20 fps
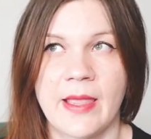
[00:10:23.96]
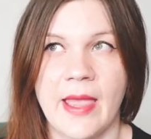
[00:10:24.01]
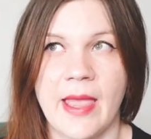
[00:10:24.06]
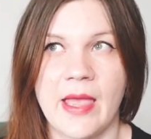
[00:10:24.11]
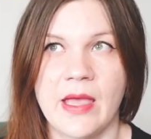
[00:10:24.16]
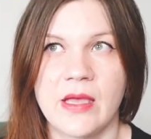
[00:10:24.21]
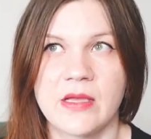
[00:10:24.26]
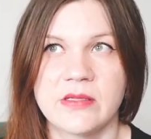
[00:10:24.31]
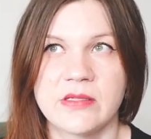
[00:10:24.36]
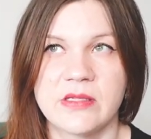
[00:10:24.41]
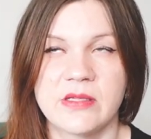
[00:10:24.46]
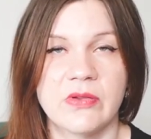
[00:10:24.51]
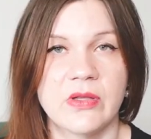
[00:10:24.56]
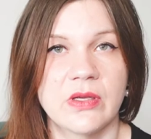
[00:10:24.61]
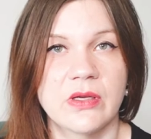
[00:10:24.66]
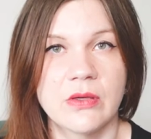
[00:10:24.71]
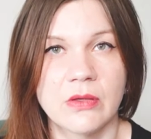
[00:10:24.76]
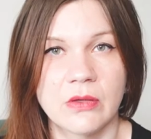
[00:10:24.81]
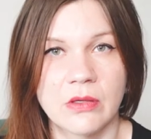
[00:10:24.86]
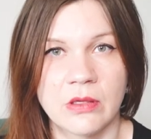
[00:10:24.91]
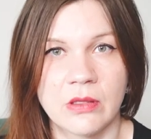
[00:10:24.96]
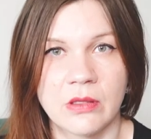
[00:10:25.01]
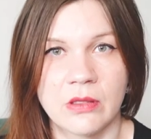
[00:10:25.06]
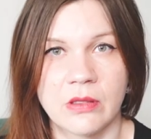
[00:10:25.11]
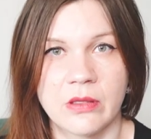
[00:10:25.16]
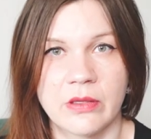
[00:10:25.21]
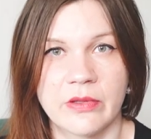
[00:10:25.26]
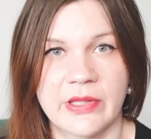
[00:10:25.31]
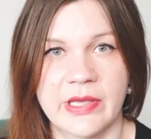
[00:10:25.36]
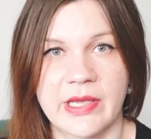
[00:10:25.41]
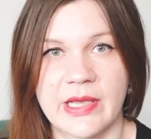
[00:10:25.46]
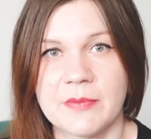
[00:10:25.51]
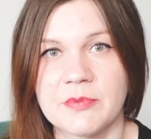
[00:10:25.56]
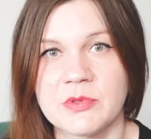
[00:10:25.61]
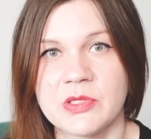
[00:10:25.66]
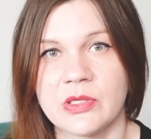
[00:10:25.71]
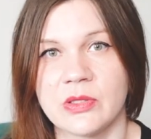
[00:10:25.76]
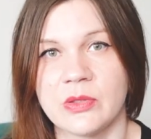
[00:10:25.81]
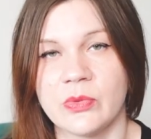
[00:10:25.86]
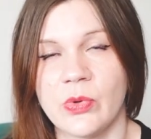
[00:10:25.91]
And if you Google the
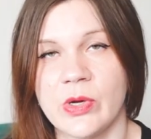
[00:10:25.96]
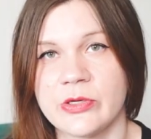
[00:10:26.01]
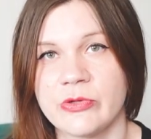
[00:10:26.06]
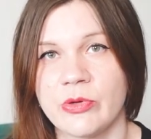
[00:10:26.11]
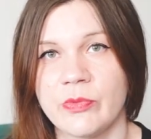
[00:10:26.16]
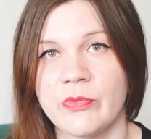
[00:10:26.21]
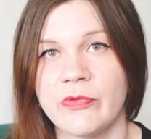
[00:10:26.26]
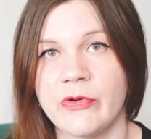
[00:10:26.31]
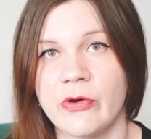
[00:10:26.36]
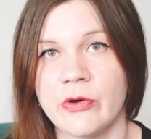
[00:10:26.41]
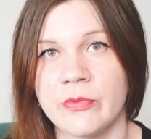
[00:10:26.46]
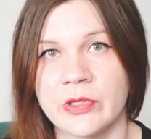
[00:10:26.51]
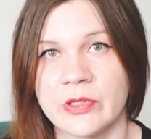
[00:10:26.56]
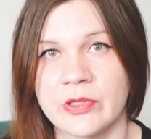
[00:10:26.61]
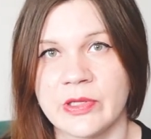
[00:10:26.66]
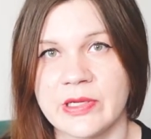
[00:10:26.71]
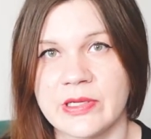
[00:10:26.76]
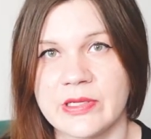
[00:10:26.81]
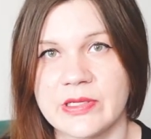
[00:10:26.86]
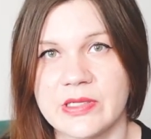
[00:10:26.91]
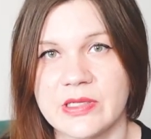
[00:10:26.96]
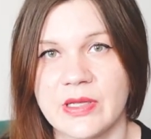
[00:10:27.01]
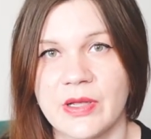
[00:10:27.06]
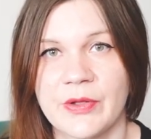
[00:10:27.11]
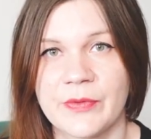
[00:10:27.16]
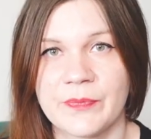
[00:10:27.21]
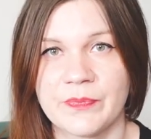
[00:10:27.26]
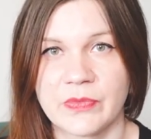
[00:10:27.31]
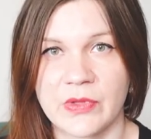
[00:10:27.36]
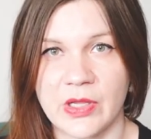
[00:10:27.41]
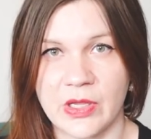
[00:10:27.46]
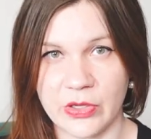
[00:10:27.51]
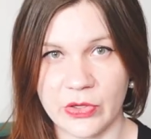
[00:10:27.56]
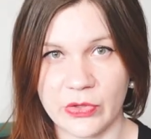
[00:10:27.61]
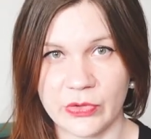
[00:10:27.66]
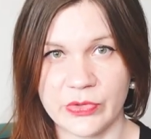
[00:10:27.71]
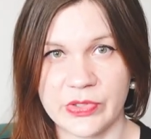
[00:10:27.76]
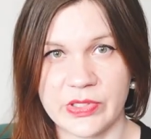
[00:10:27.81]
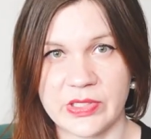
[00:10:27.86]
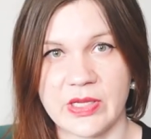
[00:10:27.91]
capsule wardrobe formulas,
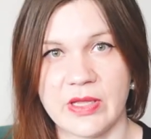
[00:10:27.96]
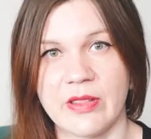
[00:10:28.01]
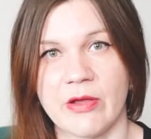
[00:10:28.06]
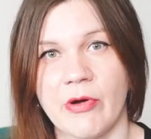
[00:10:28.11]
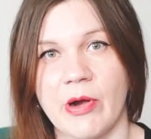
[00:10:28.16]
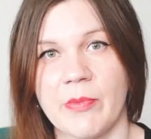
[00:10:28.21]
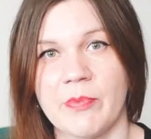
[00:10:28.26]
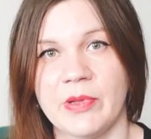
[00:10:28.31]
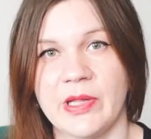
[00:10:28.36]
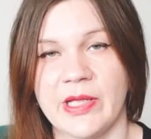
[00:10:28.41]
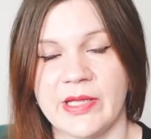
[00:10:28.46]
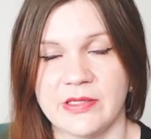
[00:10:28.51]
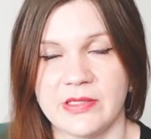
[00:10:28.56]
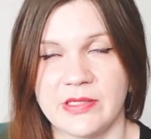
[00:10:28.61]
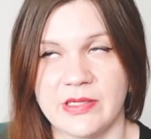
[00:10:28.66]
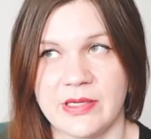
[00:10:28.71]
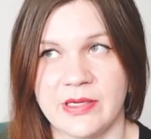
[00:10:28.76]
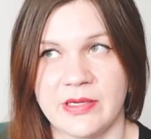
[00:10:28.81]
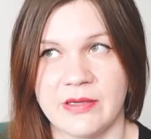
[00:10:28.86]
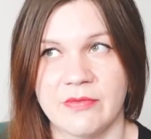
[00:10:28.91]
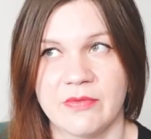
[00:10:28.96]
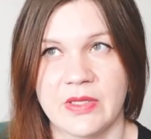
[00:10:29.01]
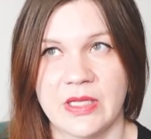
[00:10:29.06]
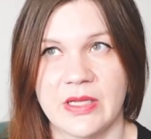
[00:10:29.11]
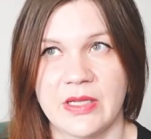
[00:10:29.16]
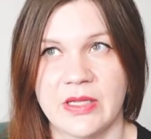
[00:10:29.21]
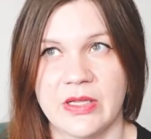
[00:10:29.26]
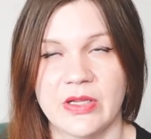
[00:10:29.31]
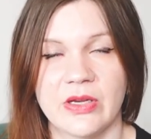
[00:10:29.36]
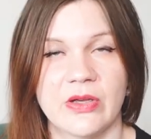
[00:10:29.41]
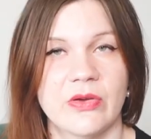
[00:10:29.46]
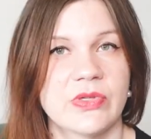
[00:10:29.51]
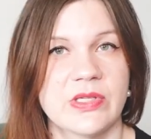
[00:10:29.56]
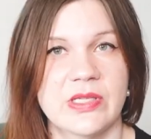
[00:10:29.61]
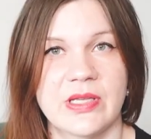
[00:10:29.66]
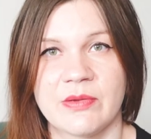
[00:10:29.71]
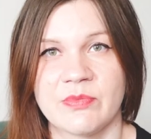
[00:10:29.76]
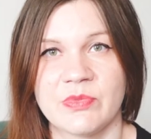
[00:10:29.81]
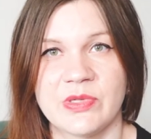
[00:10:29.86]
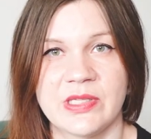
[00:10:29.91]
you'll see there are plenty. You know,
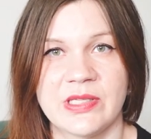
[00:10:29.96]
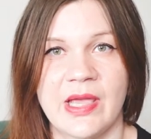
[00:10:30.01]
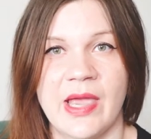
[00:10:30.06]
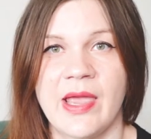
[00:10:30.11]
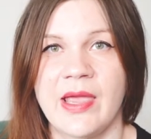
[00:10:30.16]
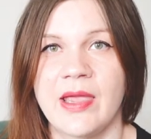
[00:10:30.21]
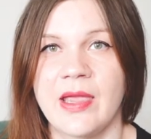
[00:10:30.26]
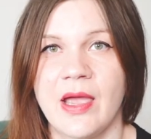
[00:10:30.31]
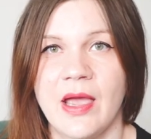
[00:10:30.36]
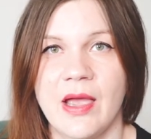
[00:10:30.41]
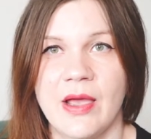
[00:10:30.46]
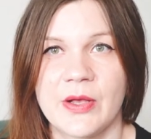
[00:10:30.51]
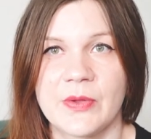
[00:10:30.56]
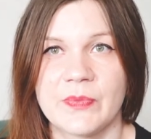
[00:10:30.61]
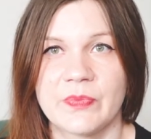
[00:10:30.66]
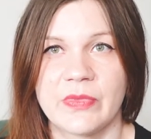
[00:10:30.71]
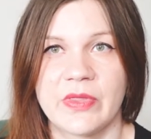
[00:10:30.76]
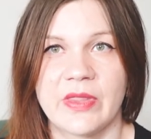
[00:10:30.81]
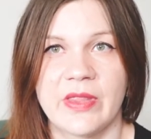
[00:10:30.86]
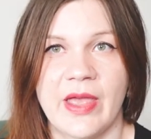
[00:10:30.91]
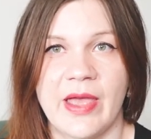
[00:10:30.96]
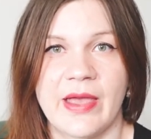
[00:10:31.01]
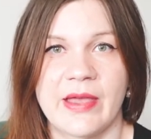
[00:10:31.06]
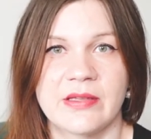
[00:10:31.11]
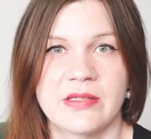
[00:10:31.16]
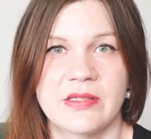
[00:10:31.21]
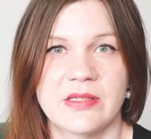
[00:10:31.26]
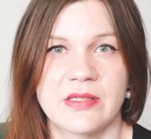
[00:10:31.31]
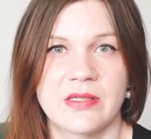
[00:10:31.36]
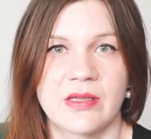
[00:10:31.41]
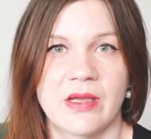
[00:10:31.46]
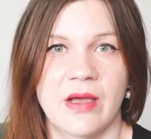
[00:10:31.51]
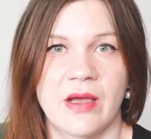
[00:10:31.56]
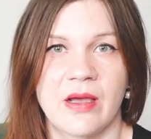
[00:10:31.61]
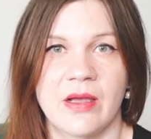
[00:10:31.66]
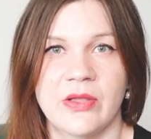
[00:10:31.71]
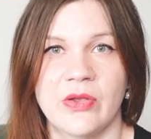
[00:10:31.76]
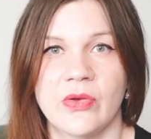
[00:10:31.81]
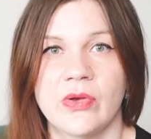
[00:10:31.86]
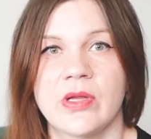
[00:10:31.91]
some say that
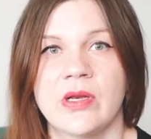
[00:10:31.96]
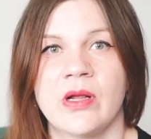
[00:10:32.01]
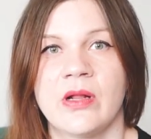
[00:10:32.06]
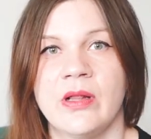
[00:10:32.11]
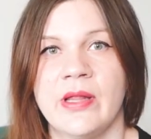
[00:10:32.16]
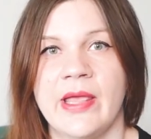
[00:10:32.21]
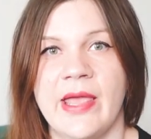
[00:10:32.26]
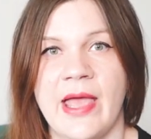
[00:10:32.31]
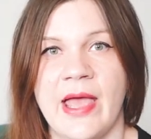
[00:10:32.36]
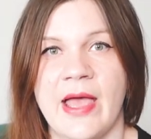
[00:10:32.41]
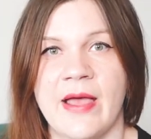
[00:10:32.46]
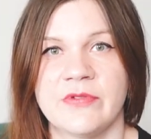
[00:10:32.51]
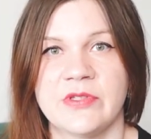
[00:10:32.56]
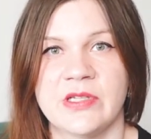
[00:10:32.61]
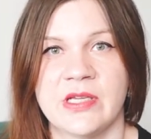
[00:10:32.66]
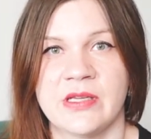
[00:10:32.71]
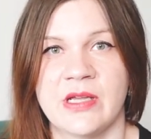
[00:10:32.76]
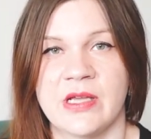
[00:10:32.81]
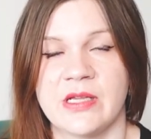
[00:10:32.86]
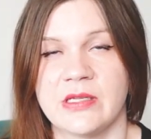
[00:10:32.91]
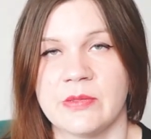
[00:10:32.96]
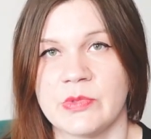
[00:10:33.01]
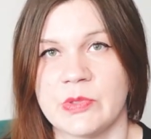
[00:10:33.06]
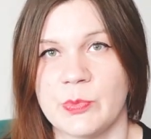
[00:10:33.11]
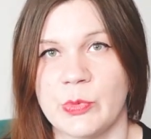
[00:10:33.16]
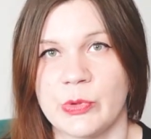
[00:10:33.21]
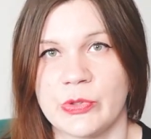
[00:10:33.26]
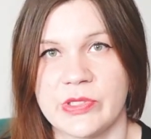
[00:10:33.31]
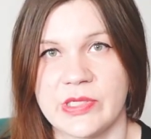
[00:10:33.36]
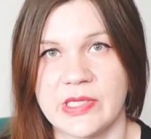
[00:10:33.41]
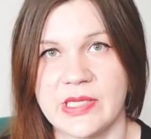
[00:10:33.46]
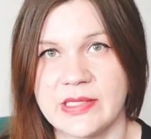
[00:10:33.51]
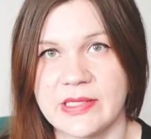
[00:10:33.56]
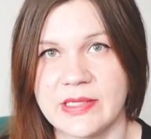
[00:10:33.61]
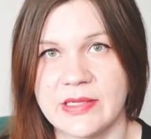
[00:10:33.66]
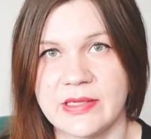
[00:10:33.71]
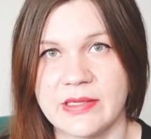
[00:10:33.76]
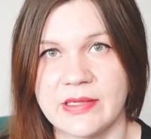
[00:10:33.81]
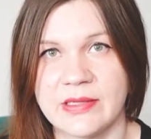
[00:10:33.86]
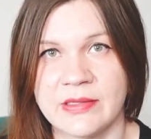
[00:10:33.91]
uh, you can only have 10 items per
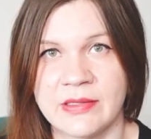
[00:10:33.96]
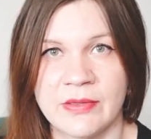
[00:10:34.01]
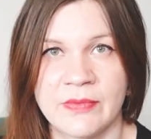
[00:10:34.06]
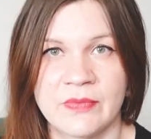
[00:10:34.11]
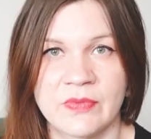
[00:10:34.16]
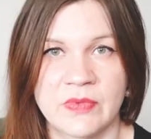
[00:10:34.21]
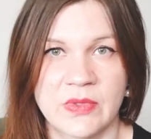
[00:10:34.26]
season,